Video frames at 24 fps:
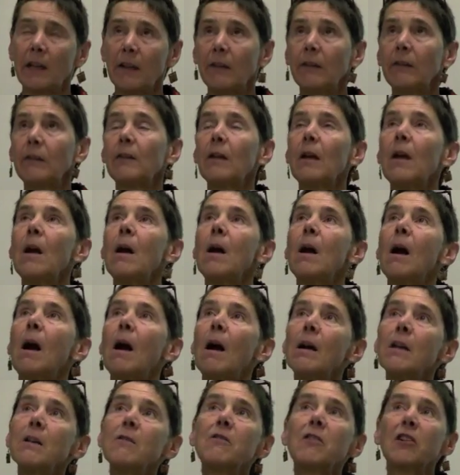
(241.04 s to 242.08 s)
is,
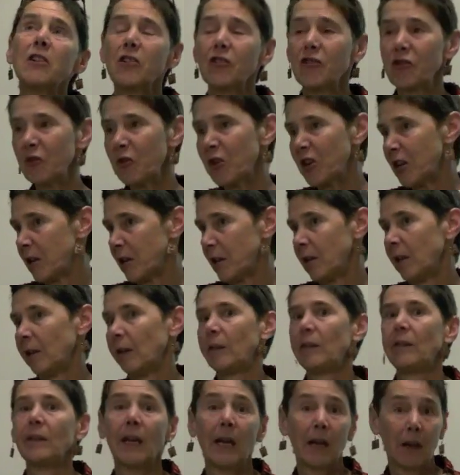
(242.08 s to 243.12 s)
are you going to do anything
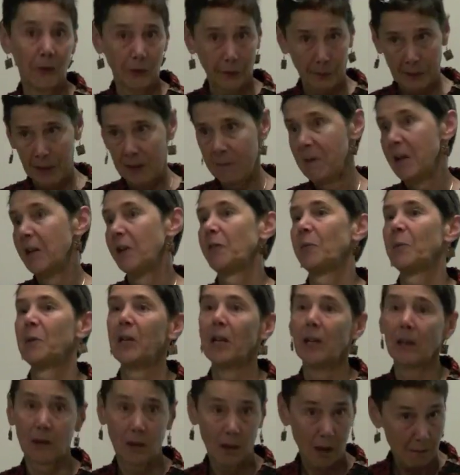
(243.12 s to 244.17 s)
that scares me and makes
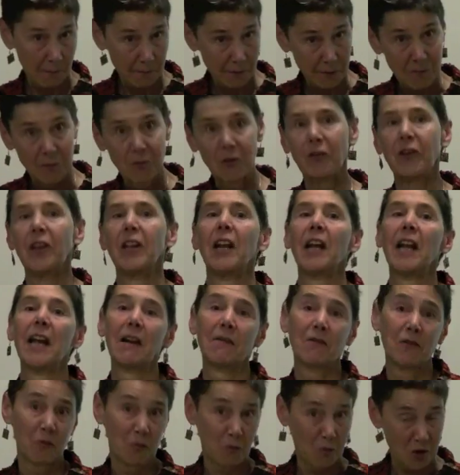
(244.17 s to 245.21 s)
me uncomfortable that I
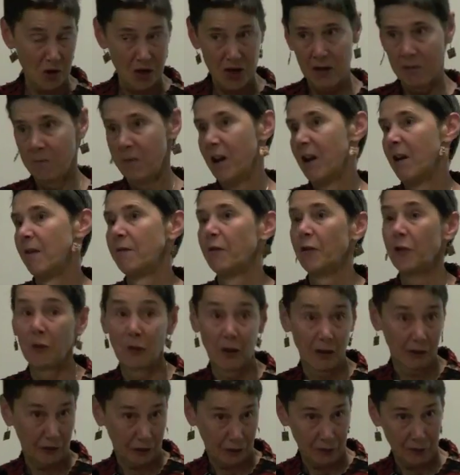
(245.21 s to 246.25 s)
have to worry about for
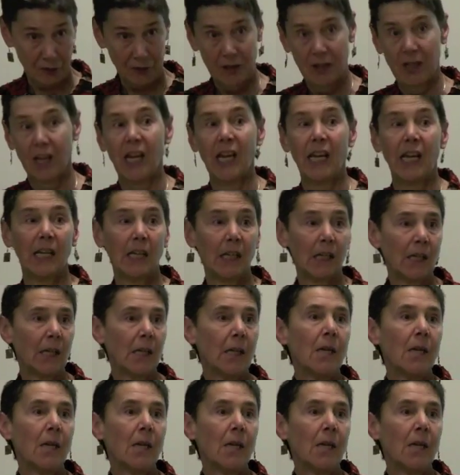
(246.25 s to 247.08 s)
the rest of the day?